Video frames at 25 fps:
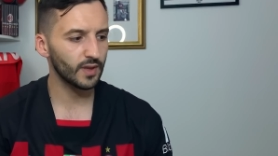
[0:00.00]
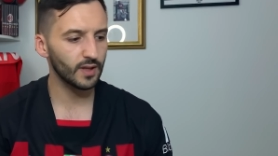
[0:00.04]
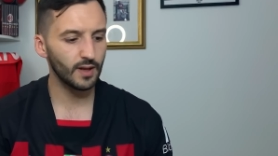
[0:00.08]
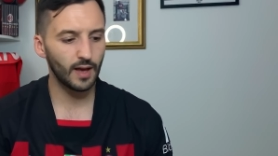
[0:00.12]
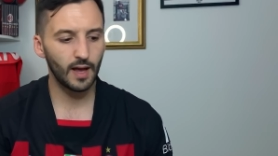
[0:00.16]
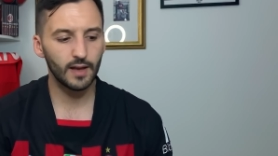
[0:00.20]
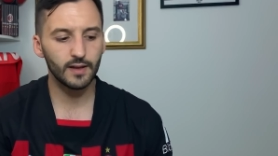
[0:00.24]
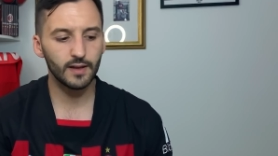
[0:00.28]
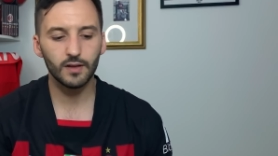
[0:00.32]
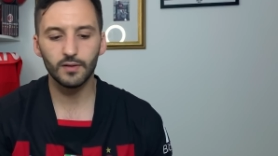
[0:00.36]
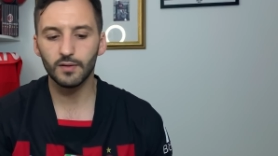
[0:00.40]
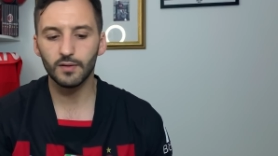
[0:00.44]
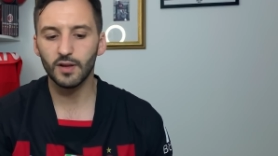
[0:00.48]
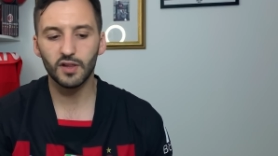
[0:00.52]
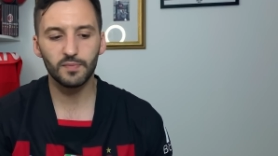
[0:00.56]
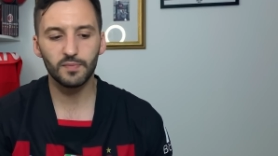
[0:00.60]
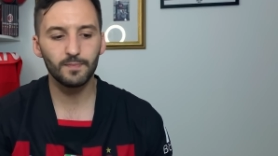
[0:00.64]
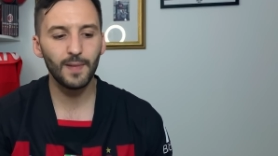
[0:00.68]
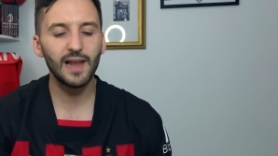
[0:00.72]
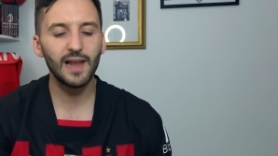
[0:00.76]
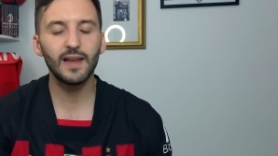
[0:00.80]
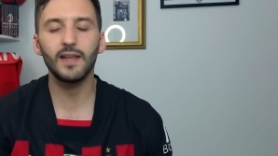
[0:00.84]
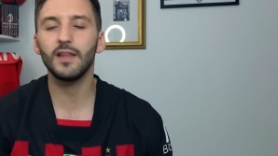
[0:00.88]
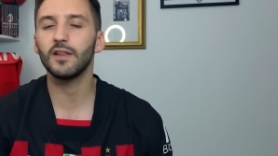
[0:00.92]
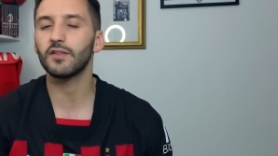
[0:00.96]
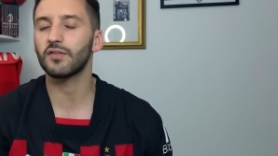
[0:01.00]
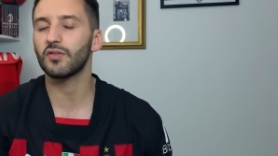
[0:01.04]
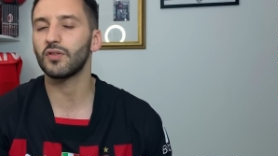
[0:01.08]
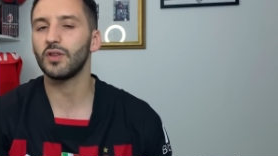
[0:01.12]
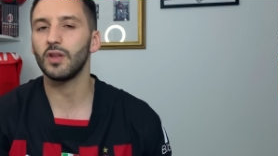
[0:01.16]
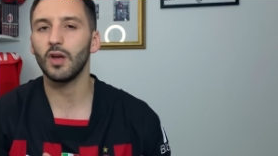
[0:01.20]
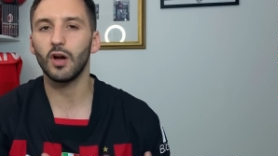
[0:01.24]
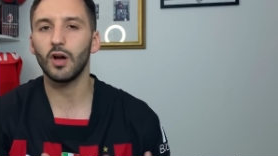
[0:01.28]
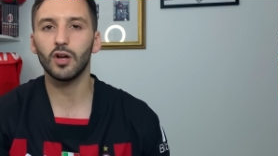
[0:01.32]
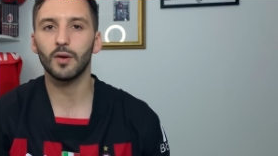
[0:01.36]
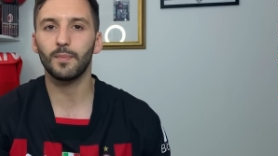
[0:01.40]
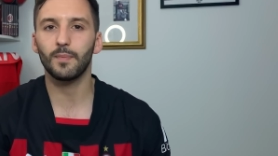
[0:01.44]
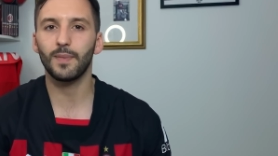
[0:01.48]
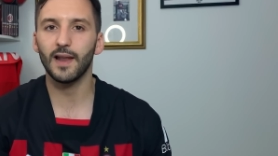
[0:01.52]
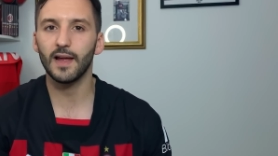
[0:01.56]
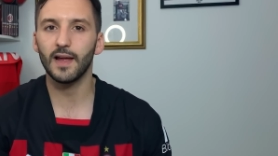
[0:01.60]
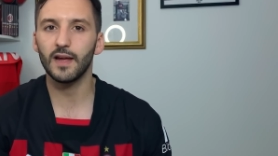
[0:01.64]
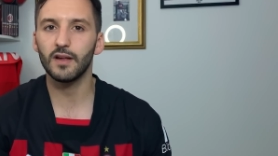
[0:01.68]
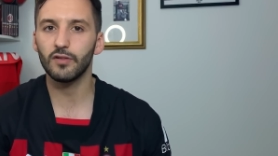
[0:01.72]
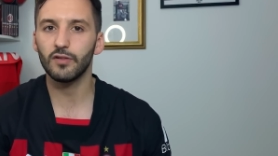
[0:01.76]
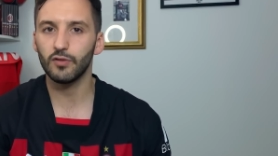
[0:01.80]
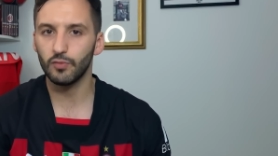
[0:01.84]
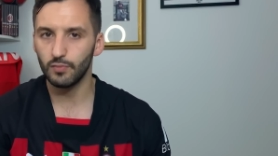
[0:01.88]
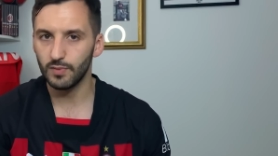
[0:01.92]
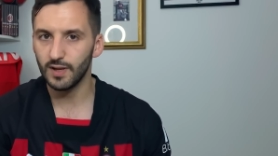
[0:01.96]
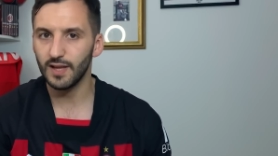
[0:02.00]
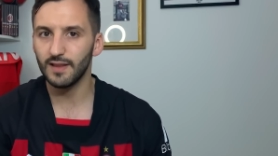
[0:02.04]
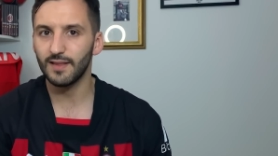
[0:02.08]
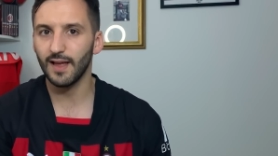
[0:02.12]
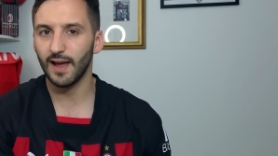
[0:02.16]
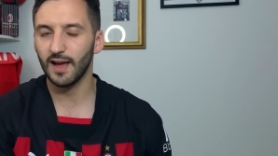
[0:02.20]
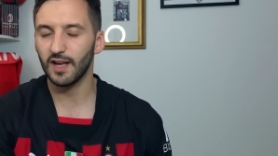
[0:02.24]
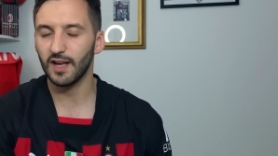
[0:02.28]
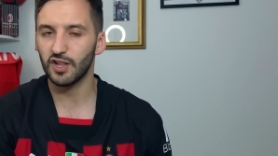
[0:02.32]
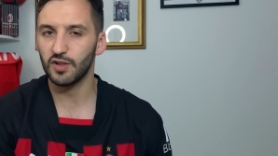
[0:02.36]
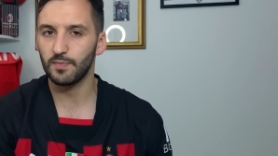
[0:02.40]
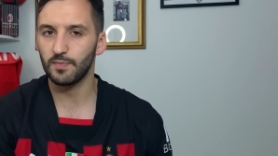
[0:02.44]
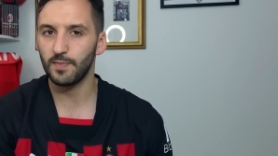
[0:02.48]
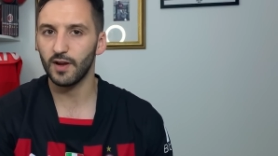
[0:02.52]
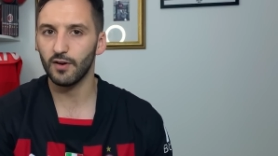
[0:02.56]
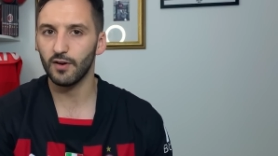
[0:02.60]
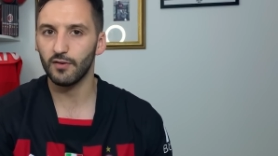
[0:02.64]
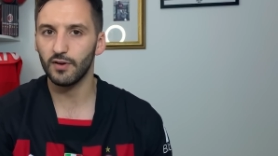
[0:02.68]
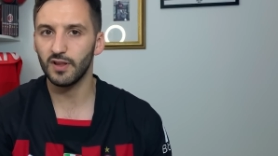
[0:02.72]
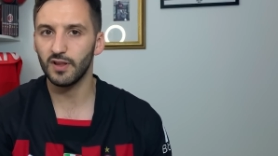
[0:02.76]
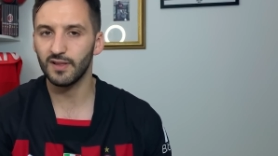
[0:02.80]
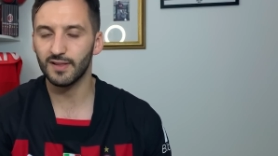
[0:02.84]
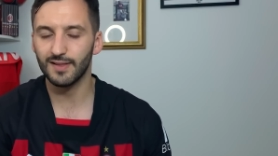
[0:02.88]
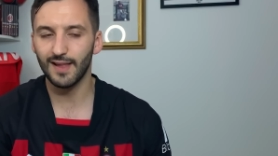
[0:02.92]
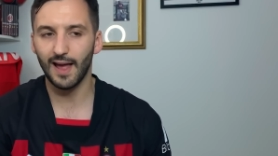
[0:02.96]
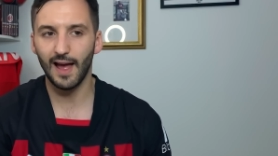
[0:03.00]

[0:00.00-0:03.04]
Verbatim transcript: and it's mainly just for the younger players who need that experience.